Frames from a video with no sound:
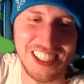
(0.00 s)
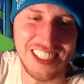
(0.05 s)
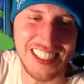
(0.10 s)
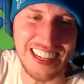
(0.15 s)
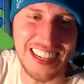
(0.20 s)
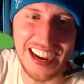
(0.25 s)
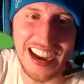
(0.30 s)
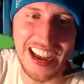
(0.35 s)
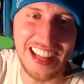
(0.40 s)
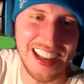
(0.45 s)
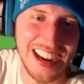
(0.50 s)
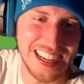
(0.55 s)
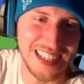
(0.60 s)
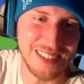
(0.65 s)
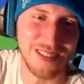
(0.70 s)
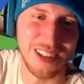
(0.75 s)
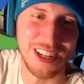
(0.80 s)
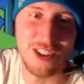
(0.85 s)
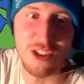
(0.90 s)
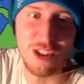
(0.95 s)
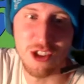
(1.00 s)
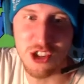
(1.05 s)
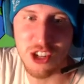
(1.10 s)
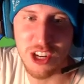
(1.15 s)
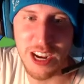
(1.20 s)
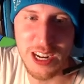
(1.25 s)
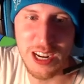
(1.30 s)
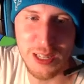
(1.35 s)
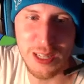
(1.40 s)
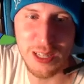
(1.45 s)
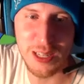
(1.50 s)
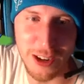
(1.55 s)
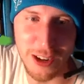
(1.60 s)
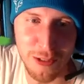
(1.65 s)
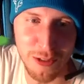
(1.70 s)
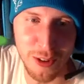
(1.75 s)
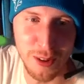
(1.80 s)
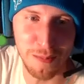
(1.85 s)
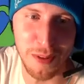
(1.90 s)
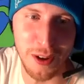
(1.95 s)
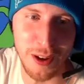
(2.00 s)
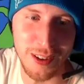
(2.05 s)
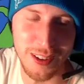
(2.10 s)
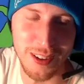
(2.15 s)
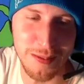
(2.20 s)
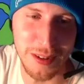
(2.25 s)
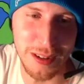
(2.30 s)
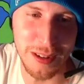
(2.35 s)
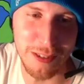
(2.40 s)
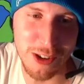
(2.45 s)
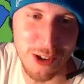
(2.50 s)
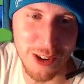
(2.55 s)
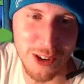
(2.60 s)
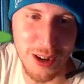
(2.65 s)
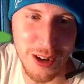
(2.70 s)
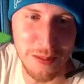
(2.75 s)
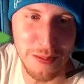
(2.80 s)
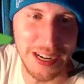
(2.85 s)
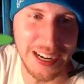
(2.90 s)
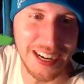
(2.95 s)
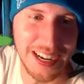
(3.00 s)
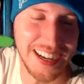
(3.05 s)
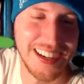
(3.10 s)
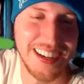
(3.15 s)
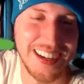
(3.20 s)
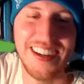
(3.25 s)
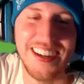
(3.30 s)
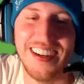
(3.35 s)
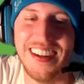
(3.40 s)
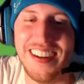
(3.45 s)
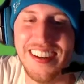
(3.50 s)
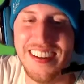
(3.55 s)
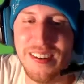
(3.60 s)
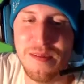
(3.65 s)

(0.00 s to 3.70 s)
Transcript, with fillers: like, I liked him because of the Shakespeare. The football was a